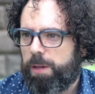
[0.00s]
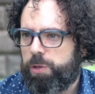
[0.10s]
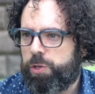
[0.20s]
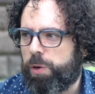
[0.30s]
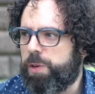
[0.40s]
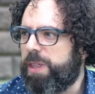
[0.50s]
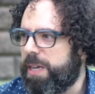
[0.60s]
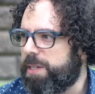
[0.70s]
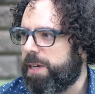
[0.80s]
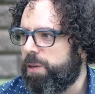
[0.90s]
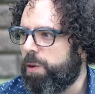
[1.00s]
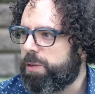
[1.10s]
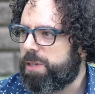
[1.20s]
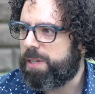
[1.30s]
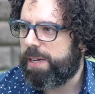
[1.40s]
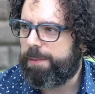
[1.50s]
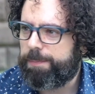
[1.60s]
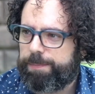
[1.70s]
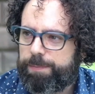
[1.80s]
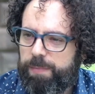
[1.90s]
show you things that you don't see
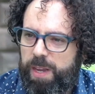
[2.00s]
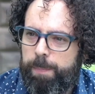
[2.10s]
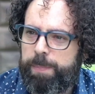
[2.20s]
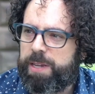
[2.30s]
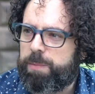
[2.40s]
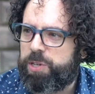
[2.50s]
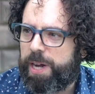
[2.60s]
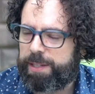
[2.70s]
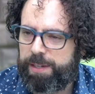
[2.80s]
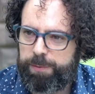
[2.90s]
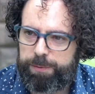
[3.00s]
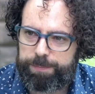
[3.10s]
and be objective,